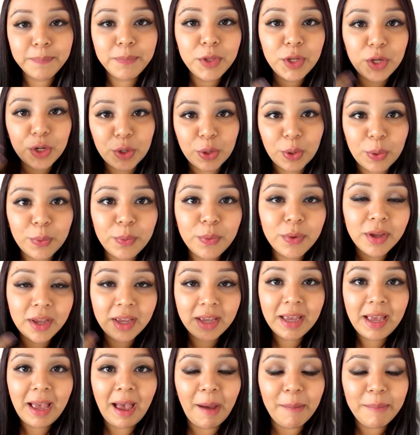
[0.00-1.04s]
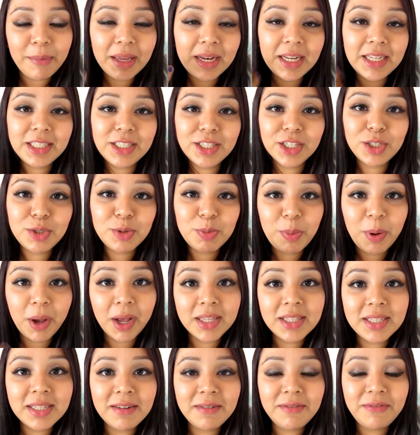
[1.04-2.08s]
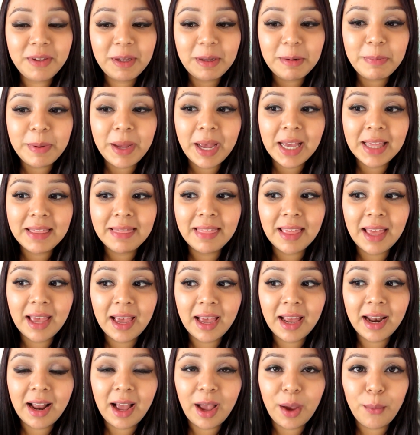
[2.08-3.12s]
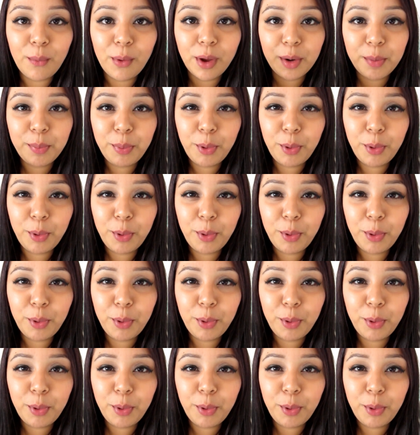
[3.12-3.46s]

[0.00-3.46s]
you know, I'm getting such positive feedback that I want